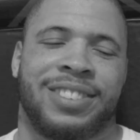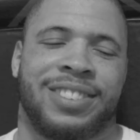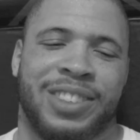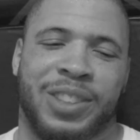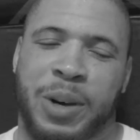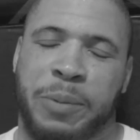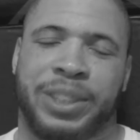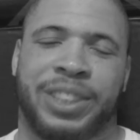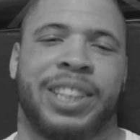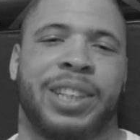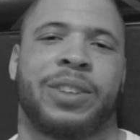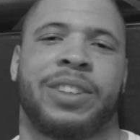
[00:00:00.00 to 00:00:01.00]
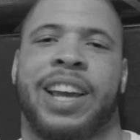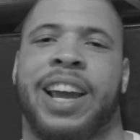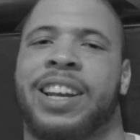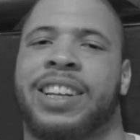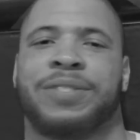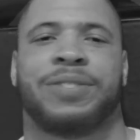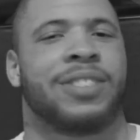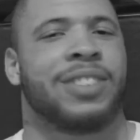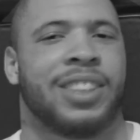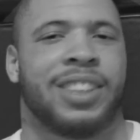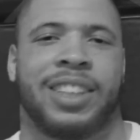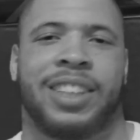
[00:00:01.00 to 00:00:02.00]
I'm a single daddy.
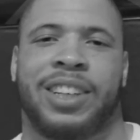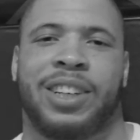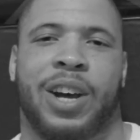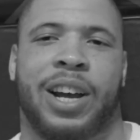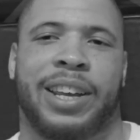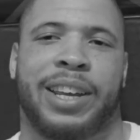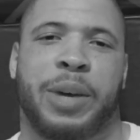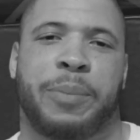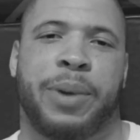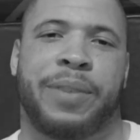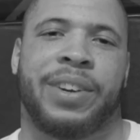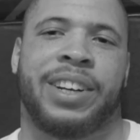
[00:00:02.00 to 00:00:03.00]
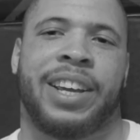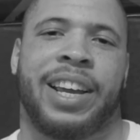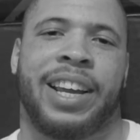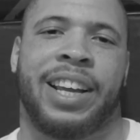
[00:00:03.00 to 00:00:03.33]
I get up every day. They